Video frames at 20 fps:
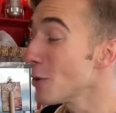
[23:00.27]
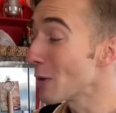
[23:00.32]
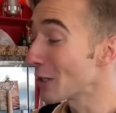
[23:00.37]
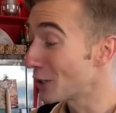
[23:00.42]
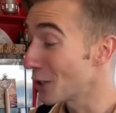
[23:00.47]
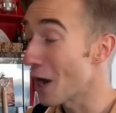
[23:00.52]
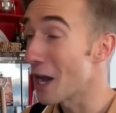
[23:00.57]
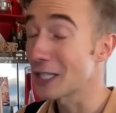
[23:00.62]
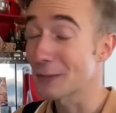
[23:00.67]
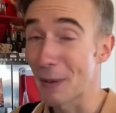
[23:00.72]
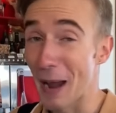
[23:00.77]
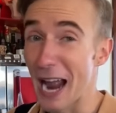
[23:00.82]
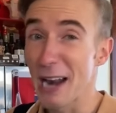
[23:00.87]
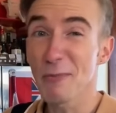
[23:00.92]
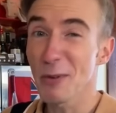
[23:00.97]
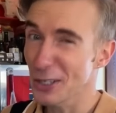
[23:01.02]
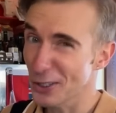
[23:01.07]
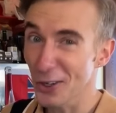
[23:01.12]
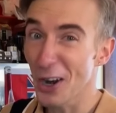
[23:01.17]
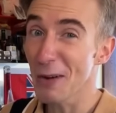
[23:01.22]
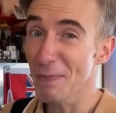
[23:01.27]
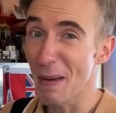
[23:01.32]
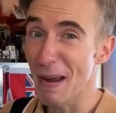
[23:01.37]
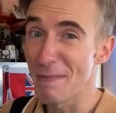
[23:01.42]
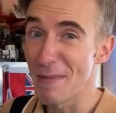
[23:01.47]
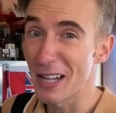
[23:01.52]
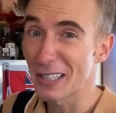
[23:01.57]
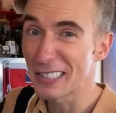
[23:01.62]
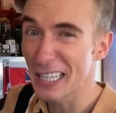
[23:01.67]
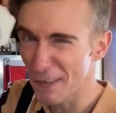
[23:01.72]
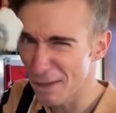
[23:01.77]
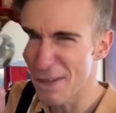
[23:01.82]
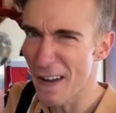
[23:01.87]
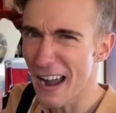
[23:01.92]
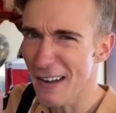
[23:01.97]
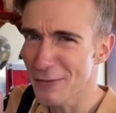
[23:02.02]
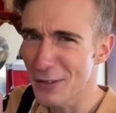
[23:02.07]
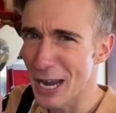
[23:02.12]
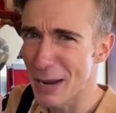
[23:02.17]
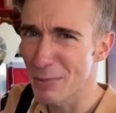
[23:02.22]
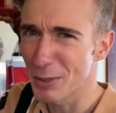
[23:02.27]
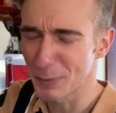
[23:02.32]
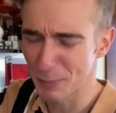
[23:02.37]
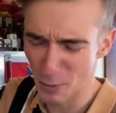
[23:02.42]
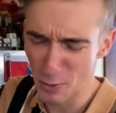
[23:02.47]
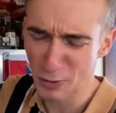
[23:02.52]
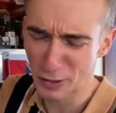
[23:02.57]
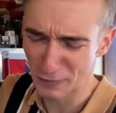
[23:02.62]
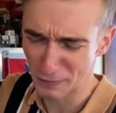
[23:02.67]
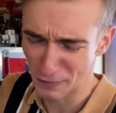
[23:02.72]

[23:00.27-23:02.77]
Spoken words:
a saucepan, we start by melting 5 tablespoons of